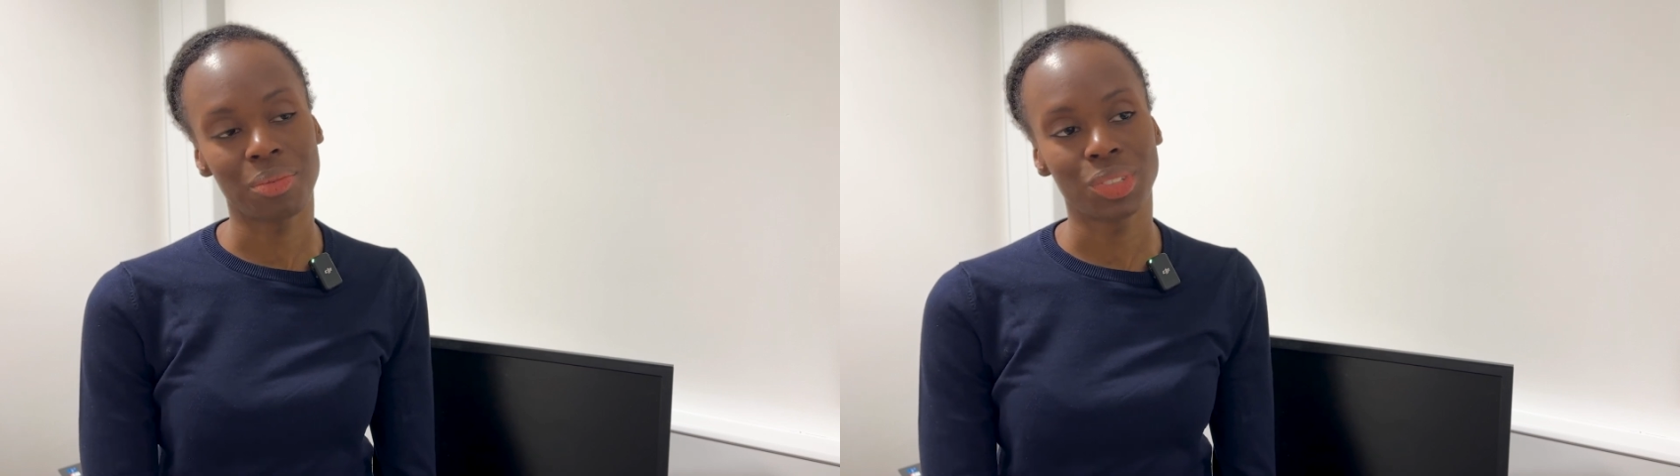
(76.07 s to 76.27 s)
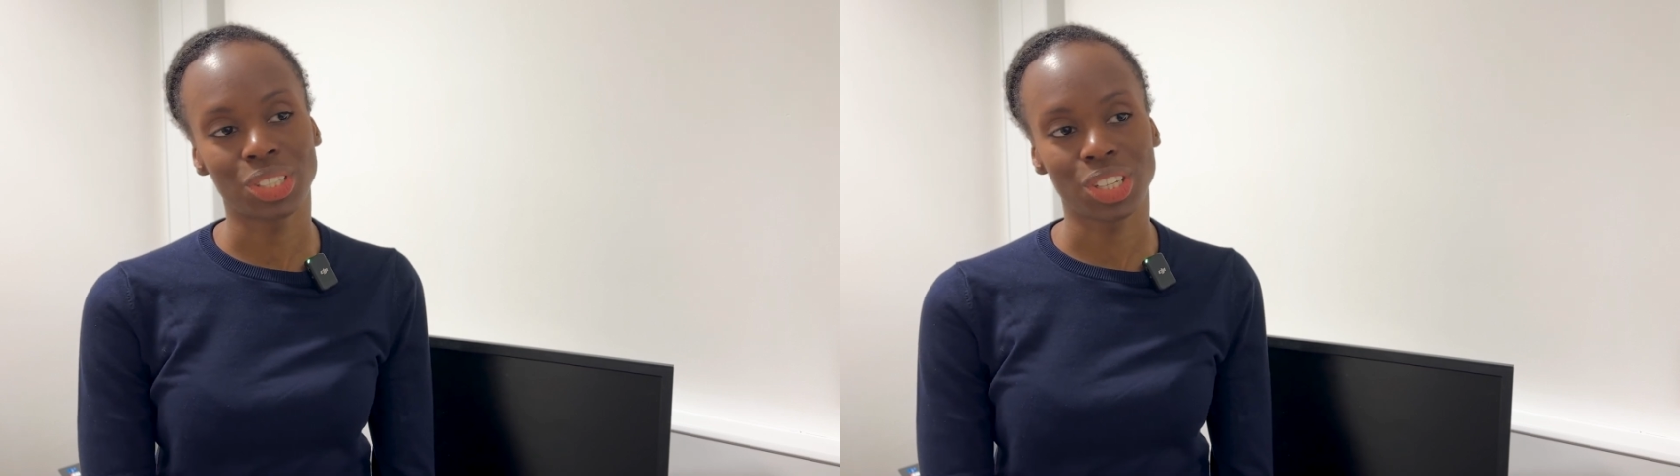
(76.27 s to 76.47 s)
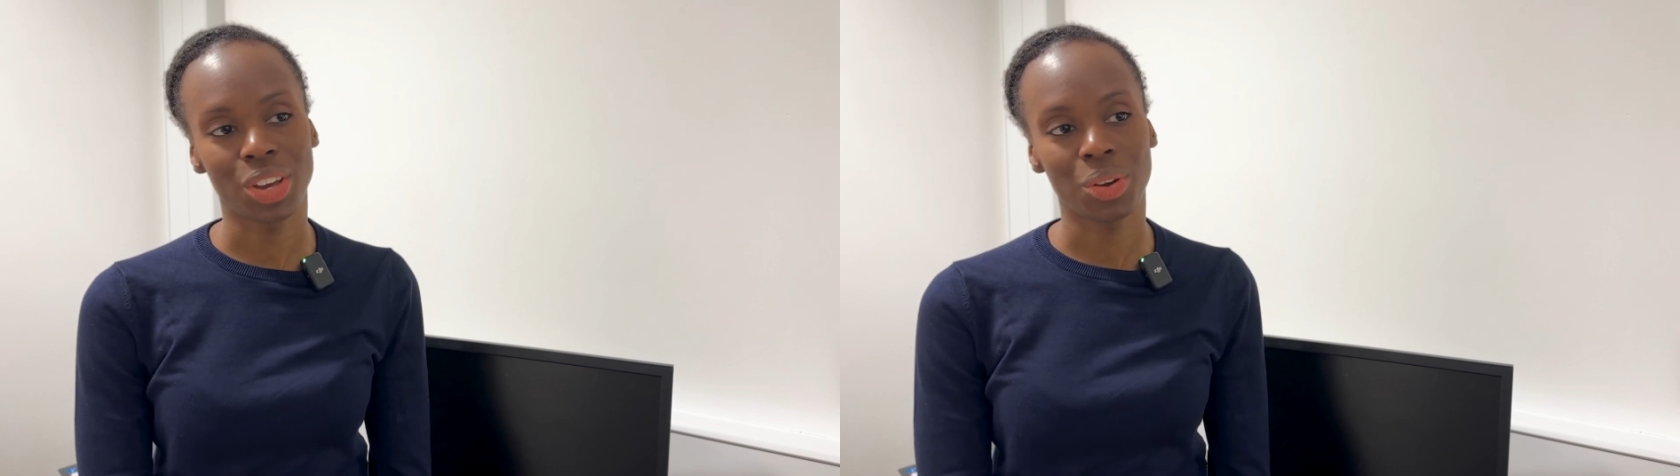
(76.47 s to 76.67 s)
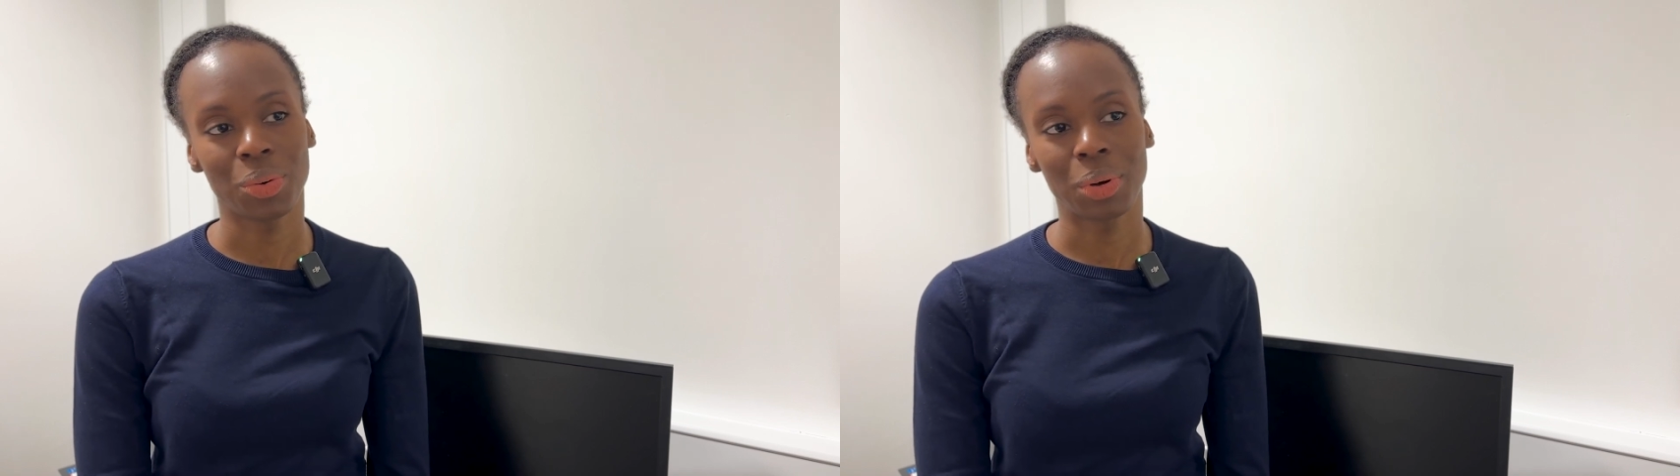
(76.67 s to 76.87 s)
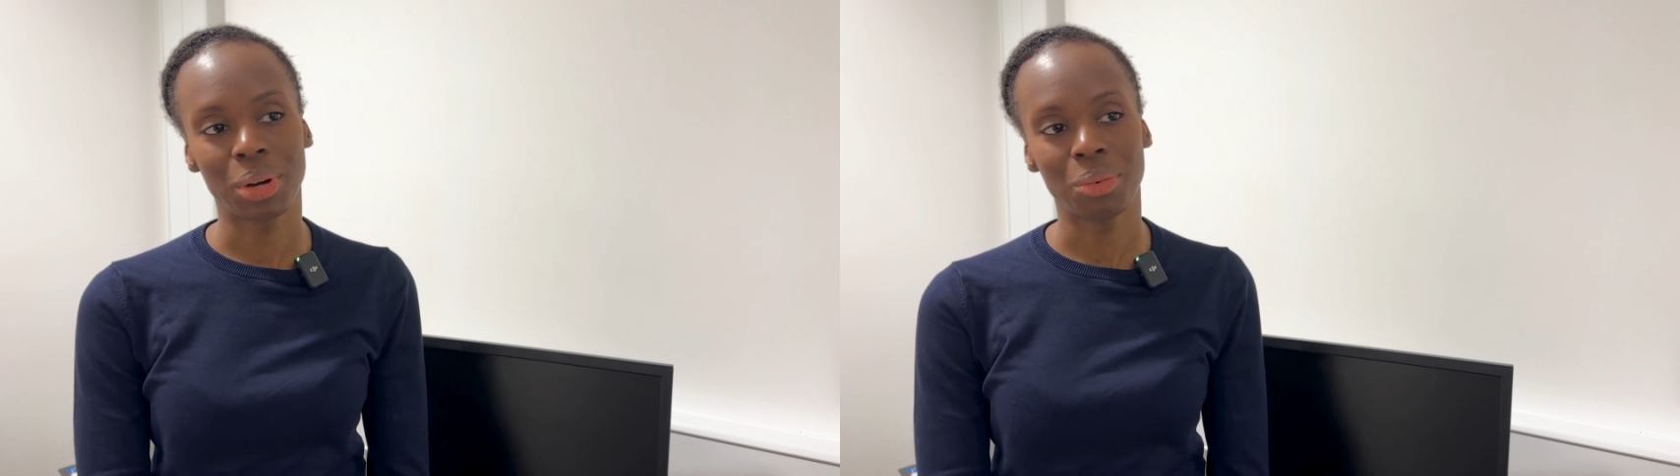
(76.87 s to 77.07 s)

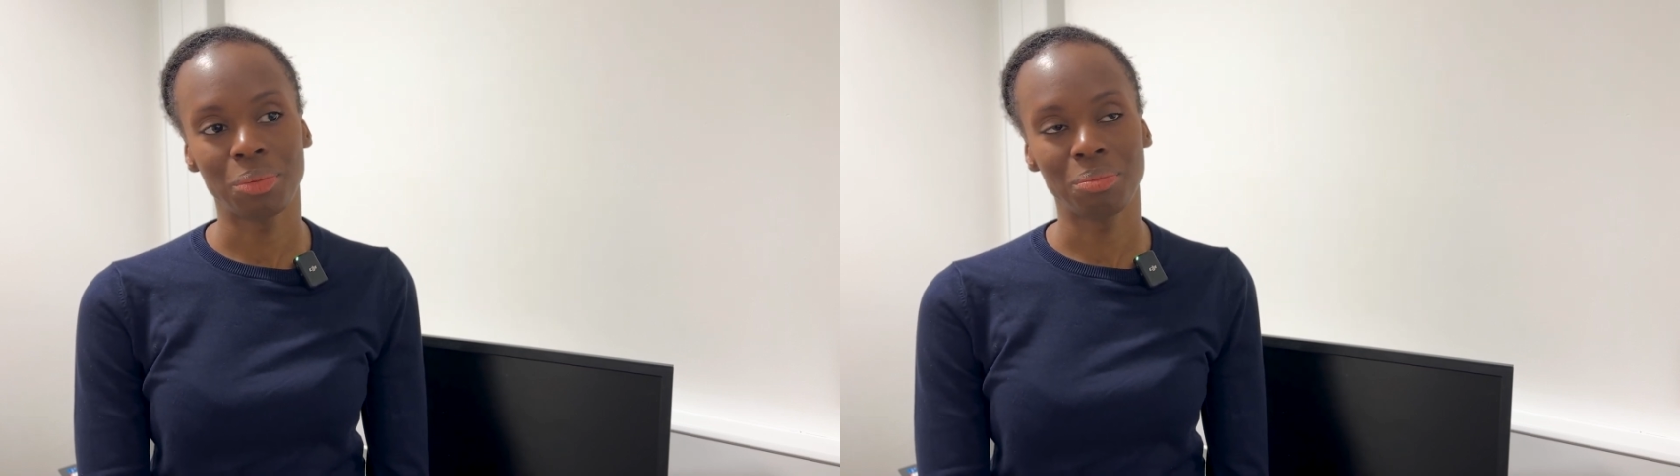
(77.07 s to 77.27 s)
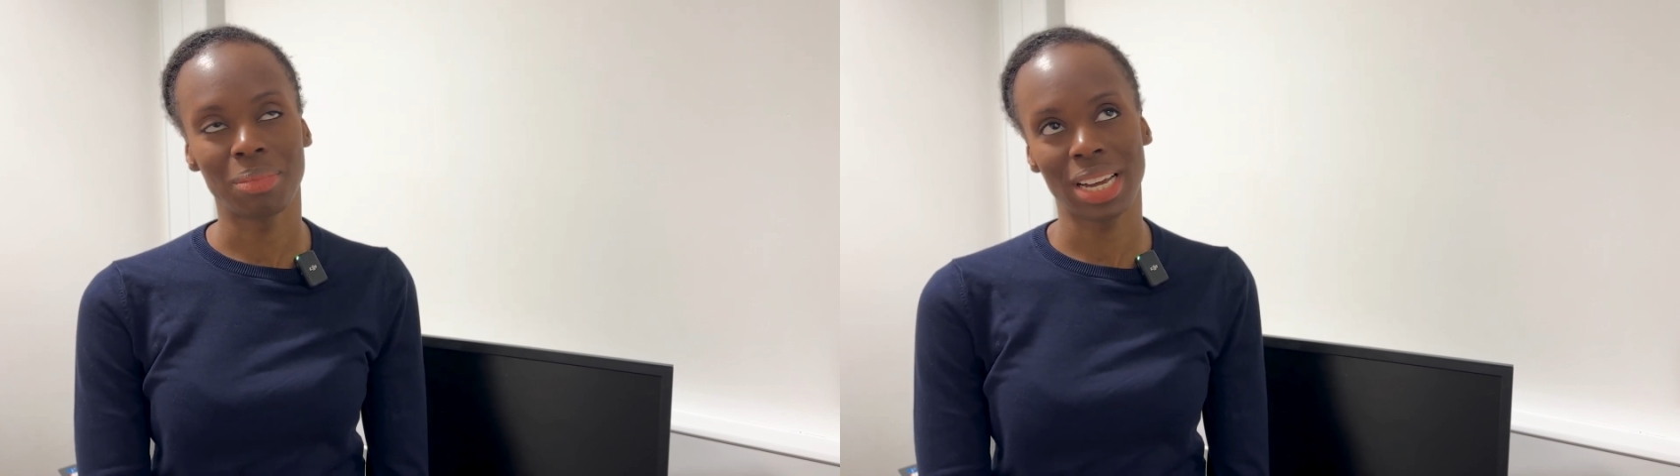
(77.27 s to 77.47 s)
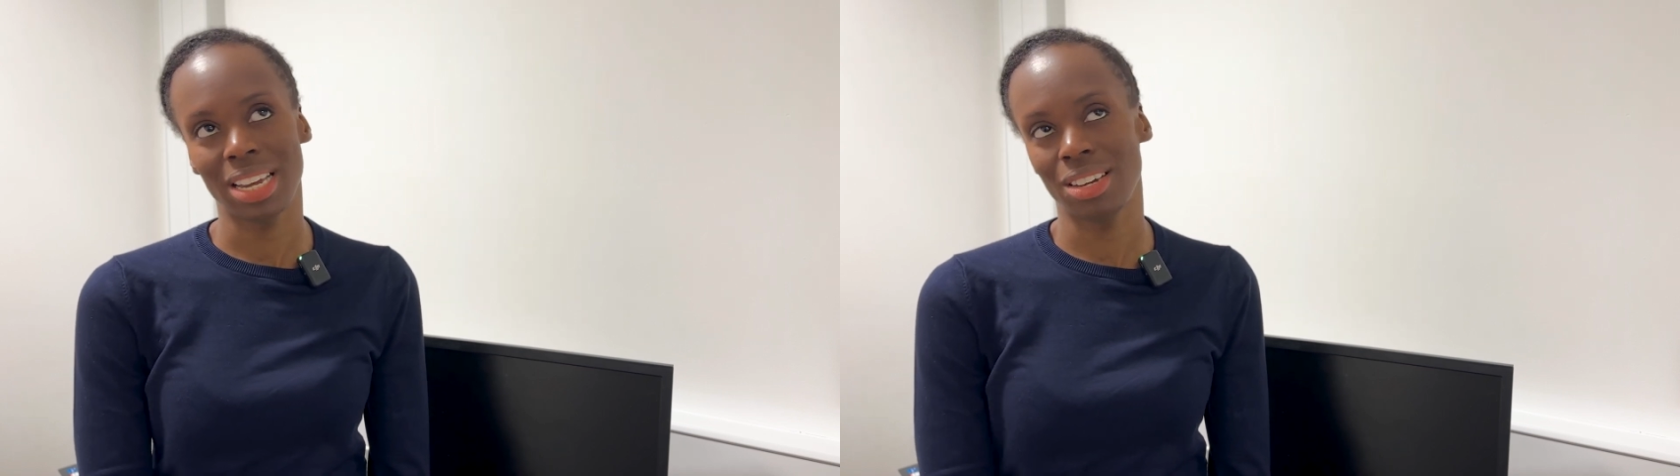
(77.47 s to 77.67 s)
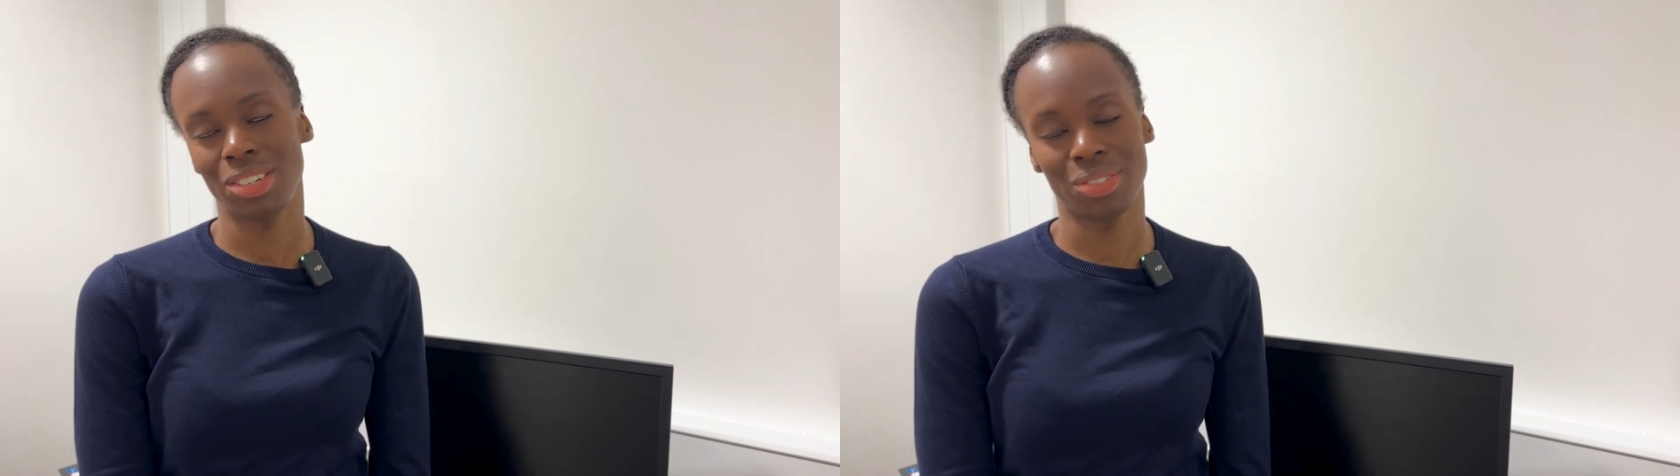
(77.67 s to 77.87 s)
So my